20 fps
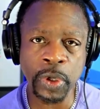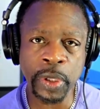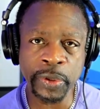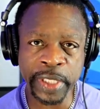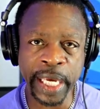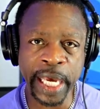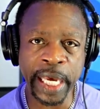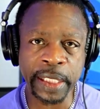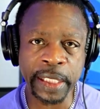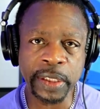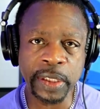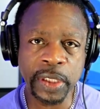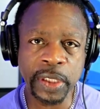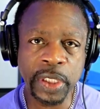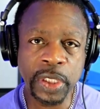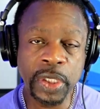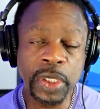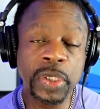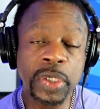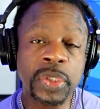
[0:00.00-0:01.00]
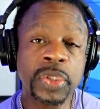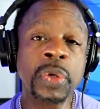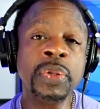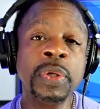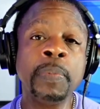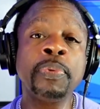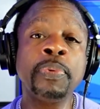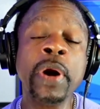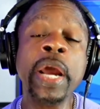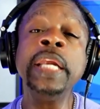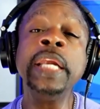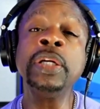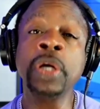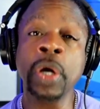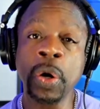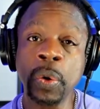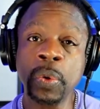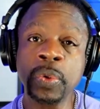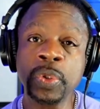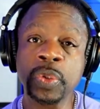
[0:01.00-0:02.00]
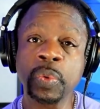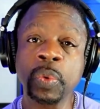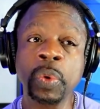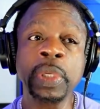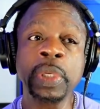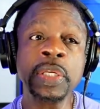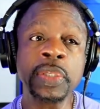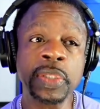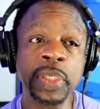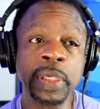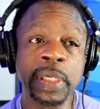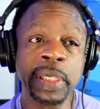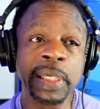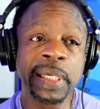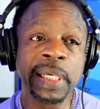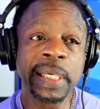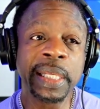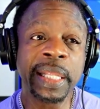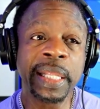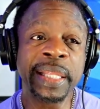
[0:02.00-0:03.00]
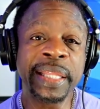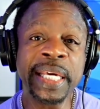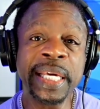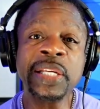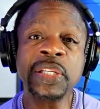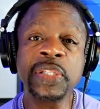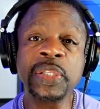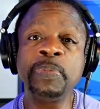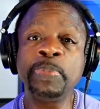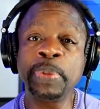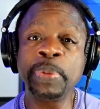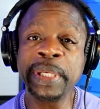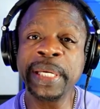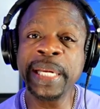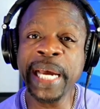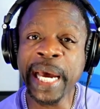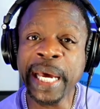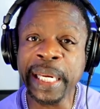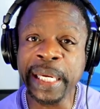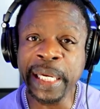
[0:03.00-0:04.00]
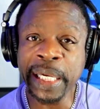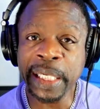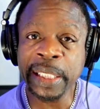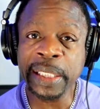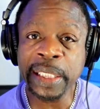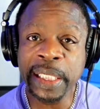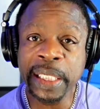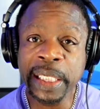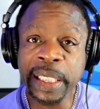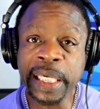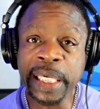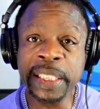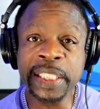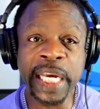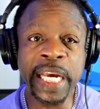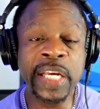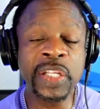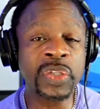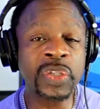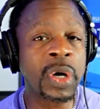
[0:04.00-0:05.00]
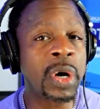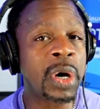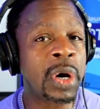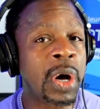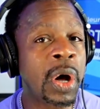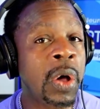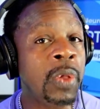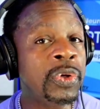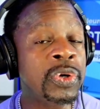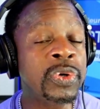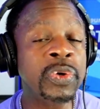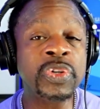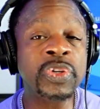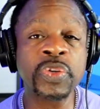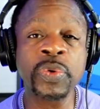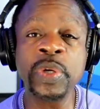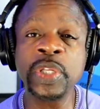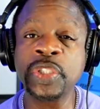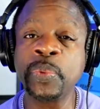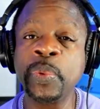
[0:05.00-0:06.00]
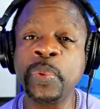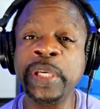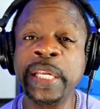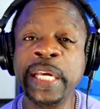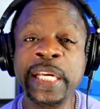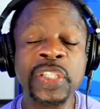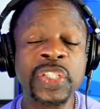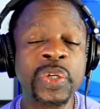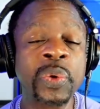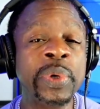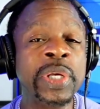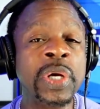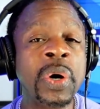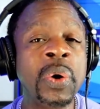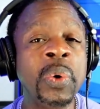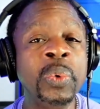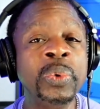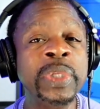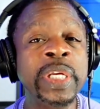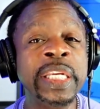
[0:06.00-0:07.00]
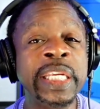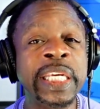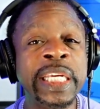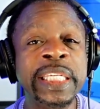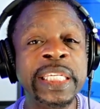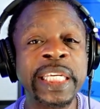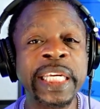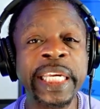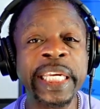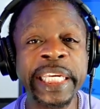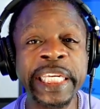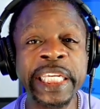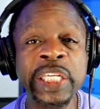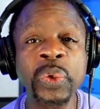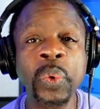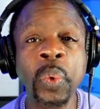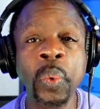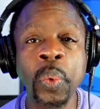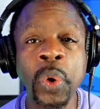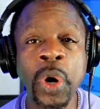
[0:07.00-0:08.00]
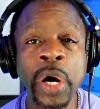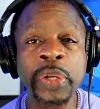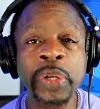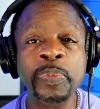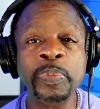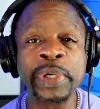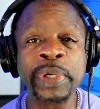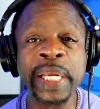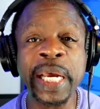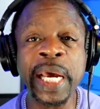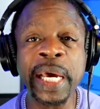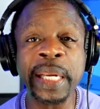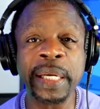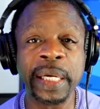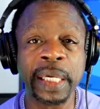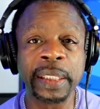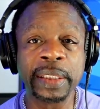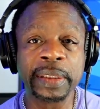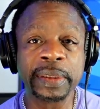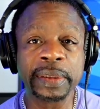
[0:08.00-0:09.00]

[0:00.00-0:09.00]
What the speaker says: that. So the brain goes, well, listen, this banana contains all the nutrients we need, so we only need to eat one banana.